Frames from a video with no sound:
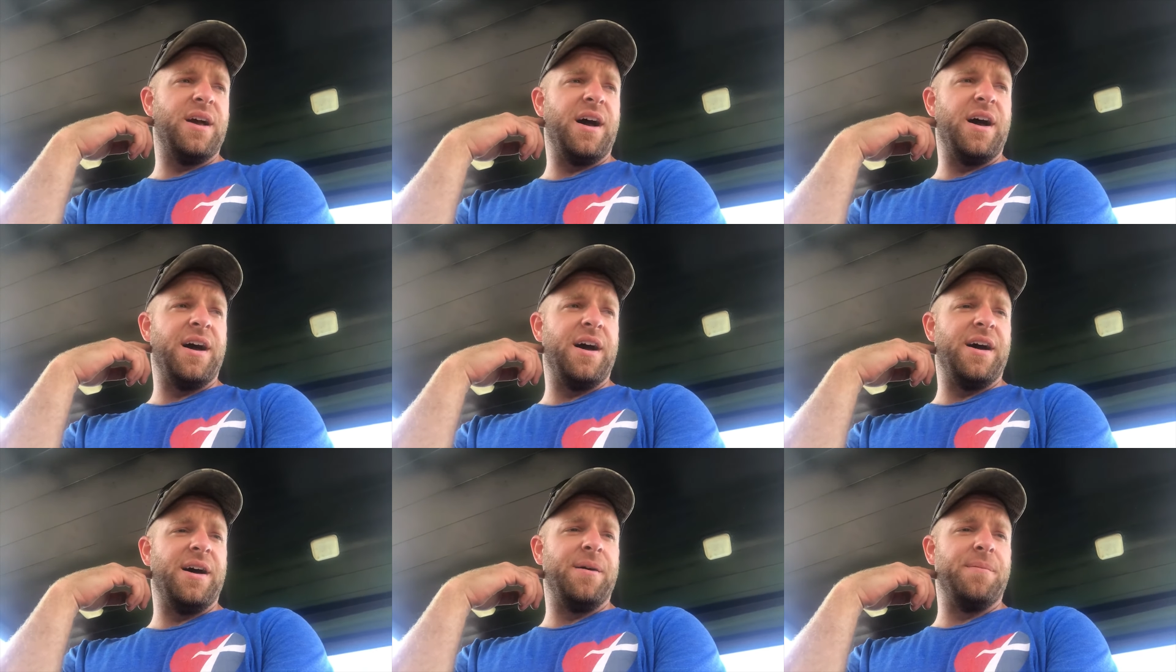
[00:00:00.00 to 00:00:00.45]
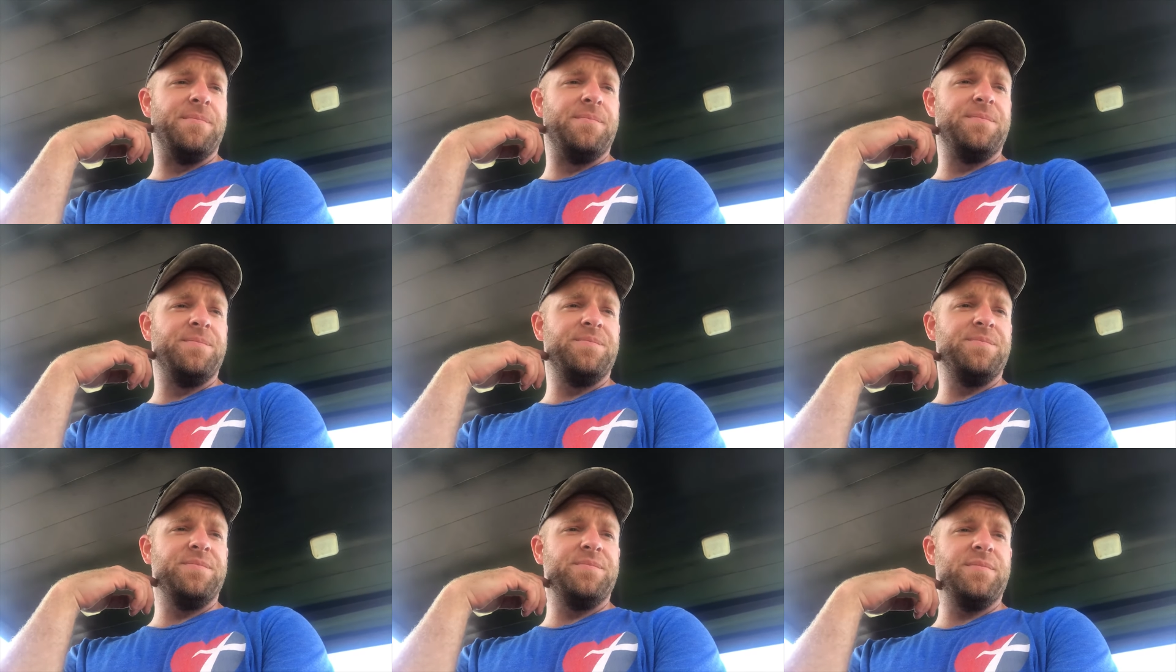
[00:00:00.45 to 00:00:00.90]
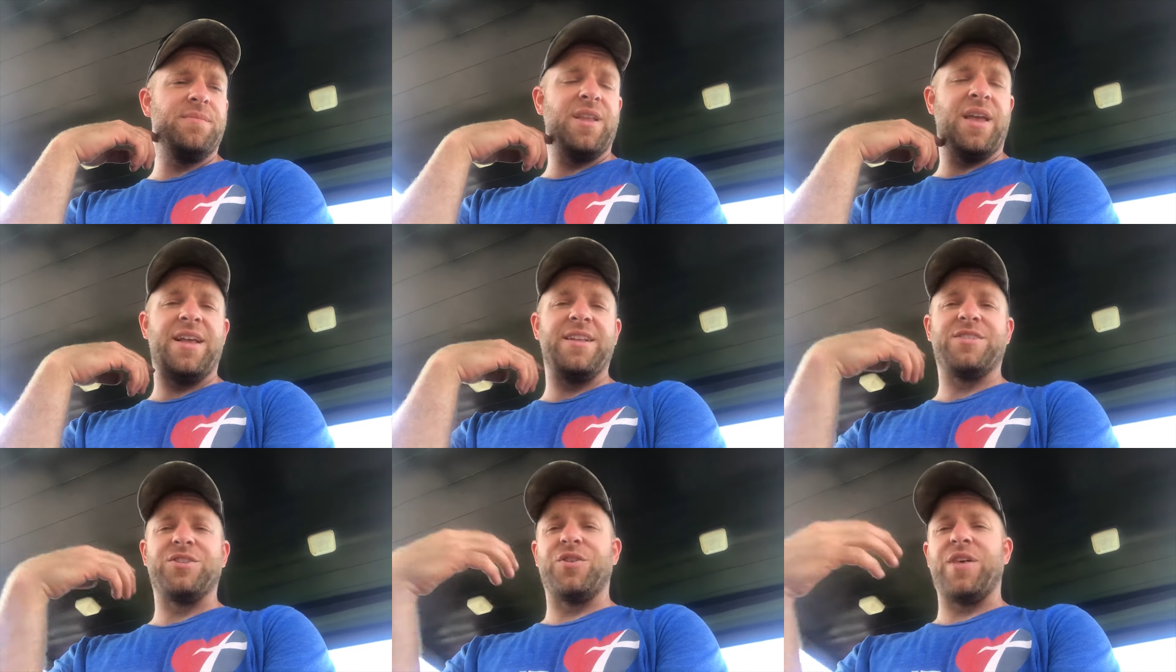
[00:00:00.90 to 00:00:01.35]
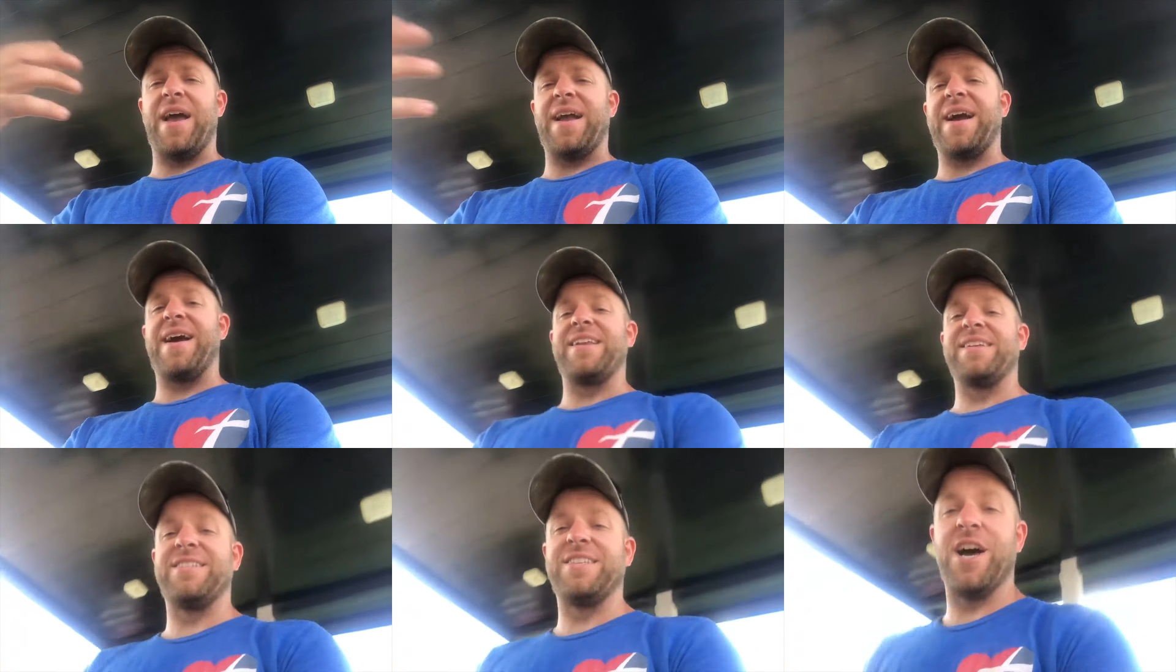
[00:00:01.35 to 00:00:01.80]
Um, and so that
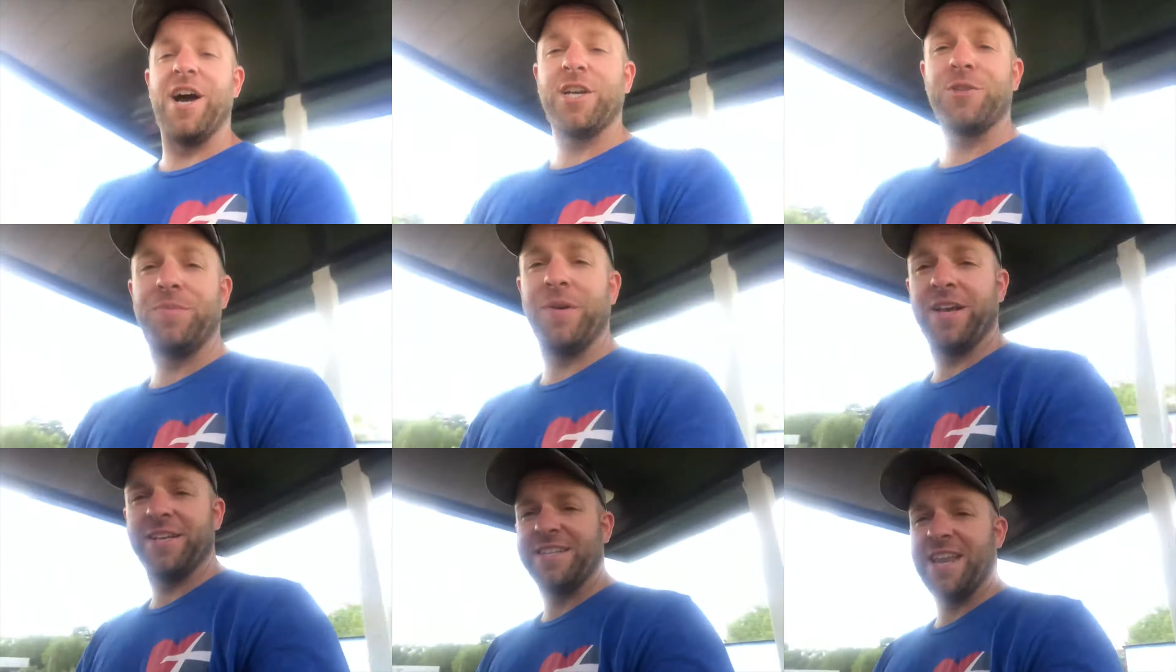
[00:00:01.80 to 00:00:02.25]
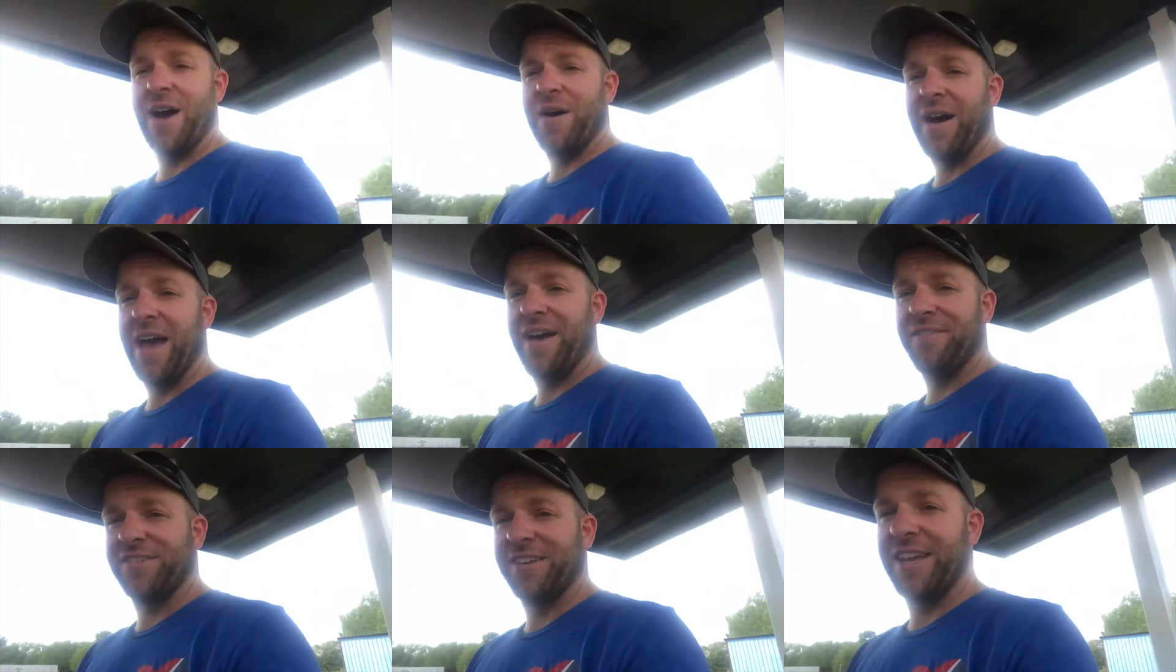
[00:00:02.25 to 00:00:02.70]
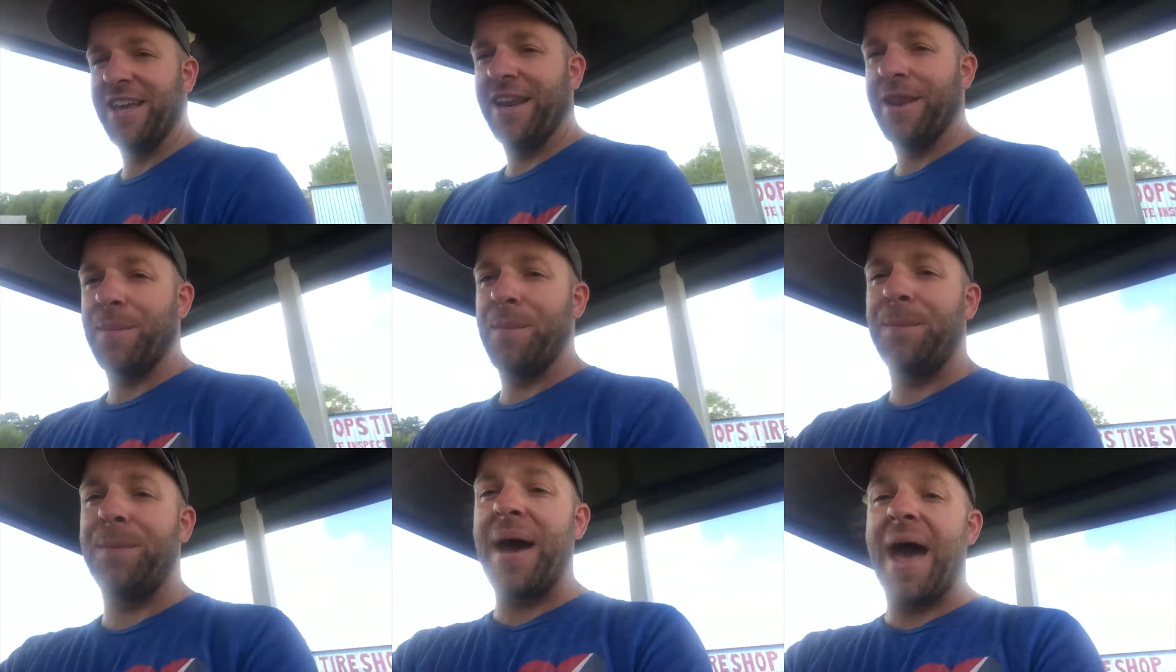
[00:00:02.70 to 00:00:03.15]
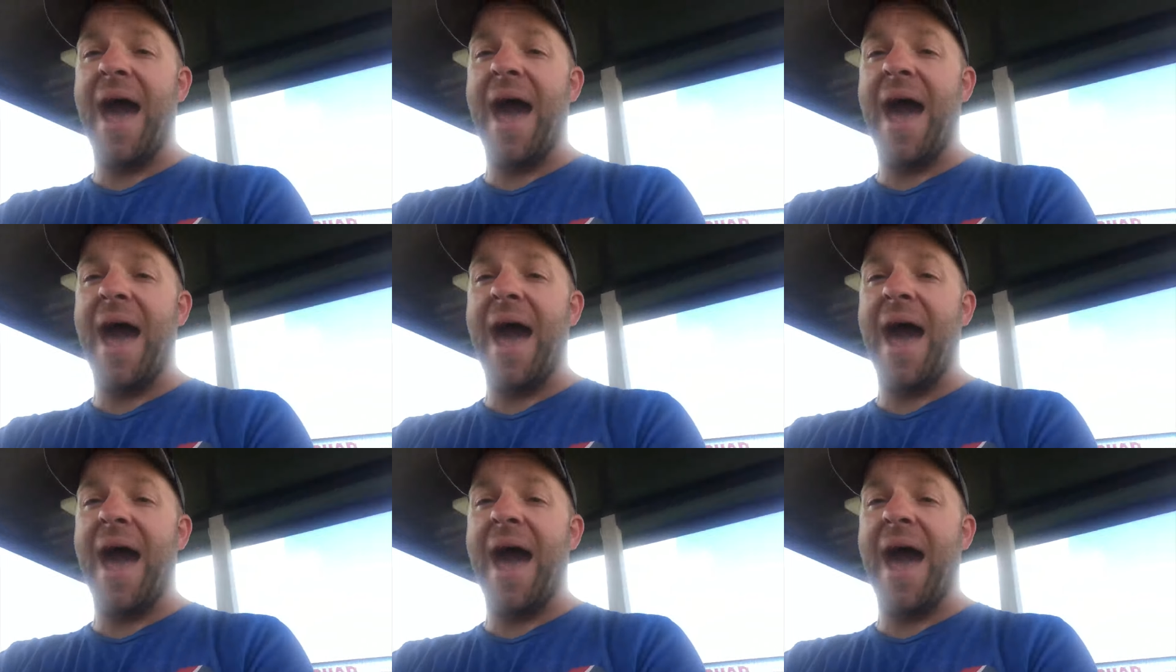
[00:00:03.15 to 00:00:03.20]
kind of sucks because now I have to get it